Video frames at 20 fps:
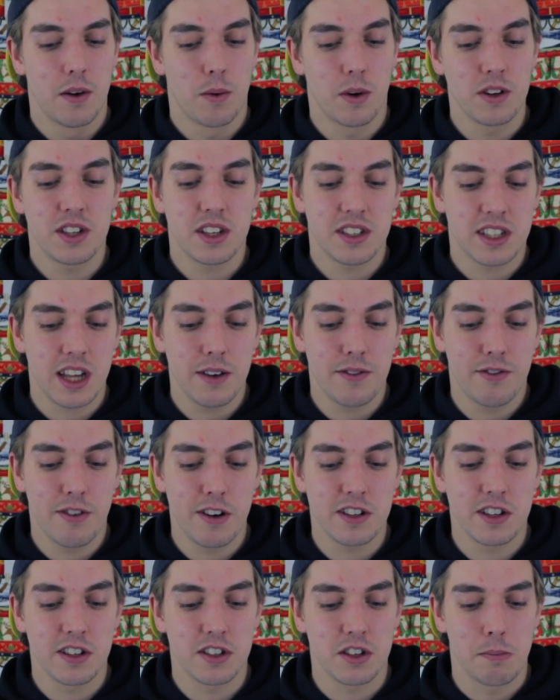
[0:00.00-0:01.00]
once, say for
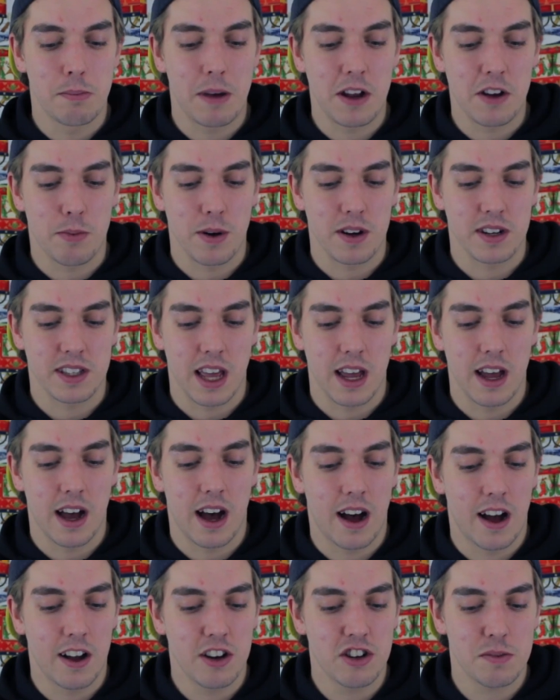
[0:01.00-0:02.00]
instance on bench press day,
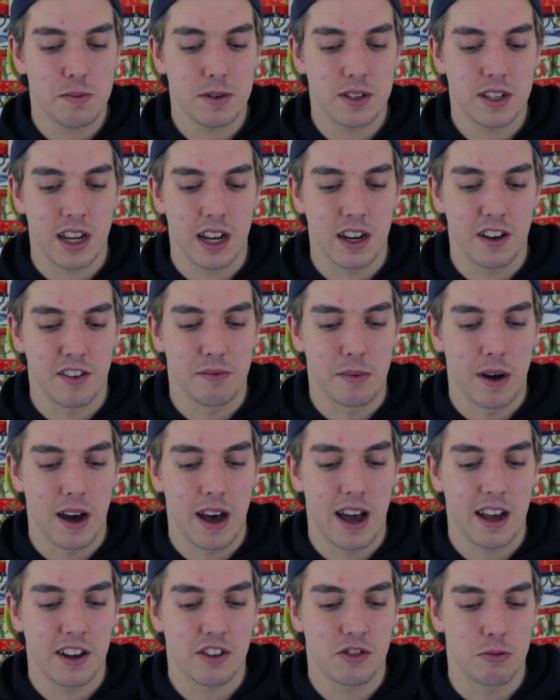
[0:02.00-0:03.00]
100% of
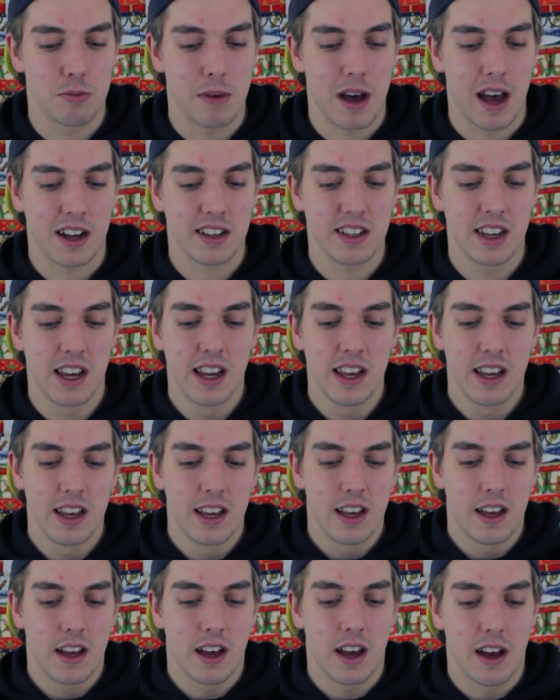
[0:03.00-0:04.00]
my actual max,
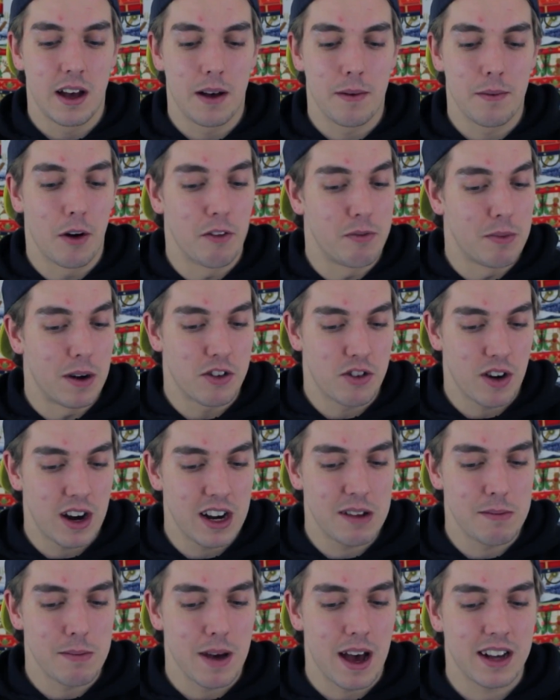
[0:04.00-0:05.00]
of my
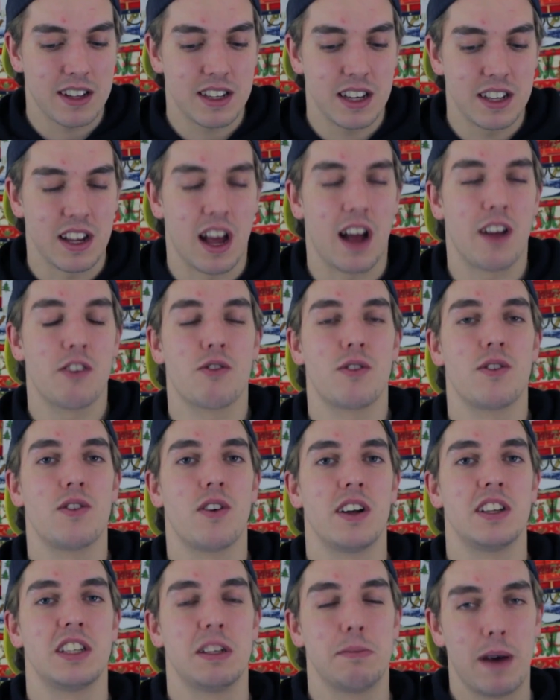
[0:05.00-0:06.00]
training max is
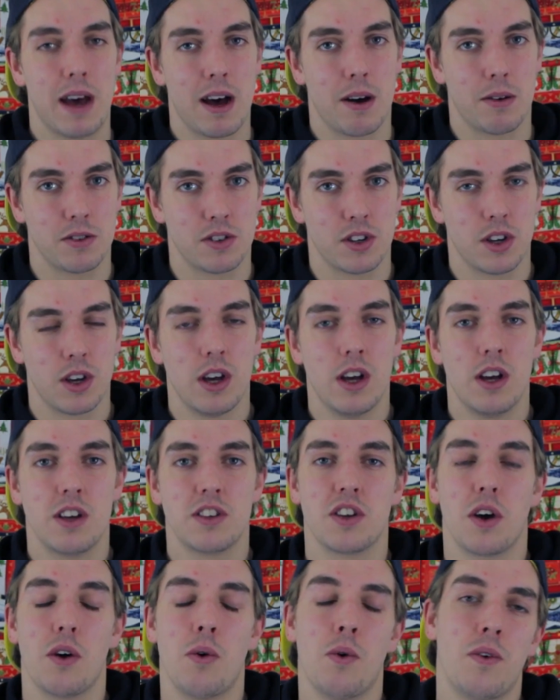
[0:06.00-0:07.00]
190 pounds.
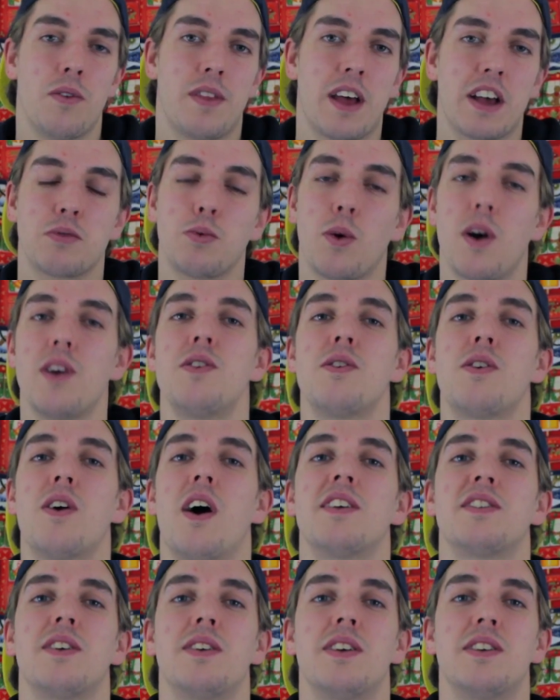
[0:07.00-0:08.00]
So that's why you
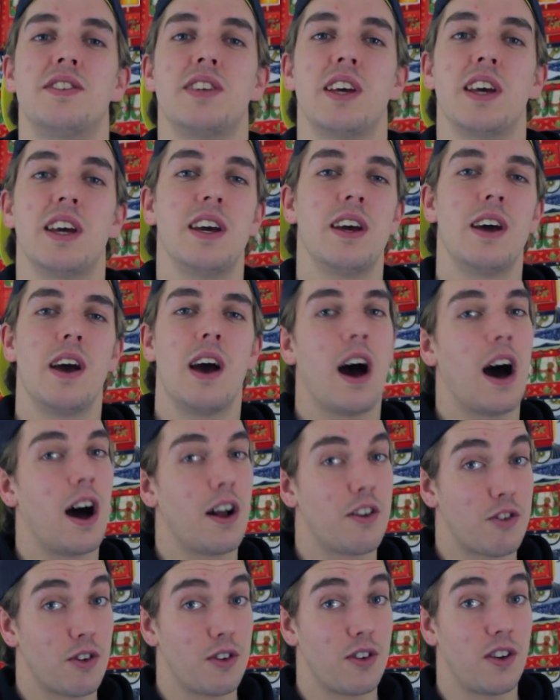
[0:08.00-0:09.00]
guys only see
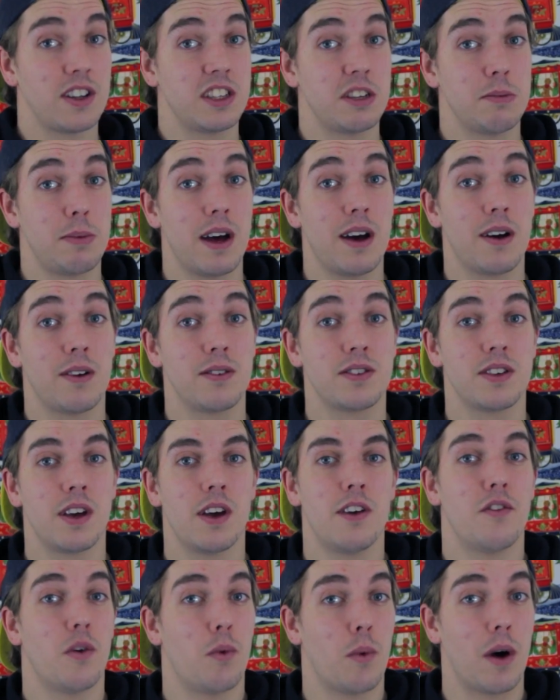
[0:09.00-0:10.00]
190 pounds
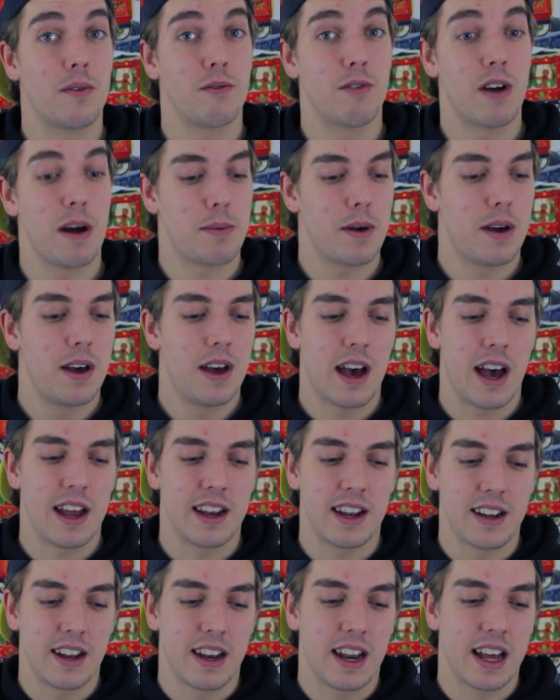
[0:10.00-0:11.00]
for 1 rep,
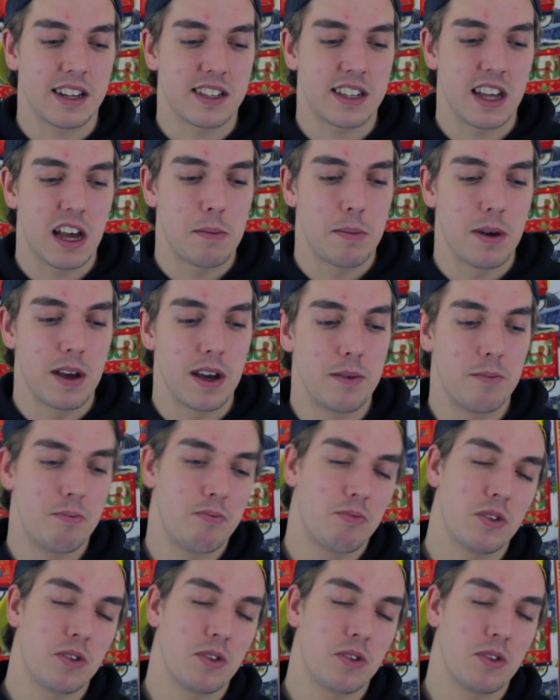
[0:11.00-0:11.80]
and then the next set will be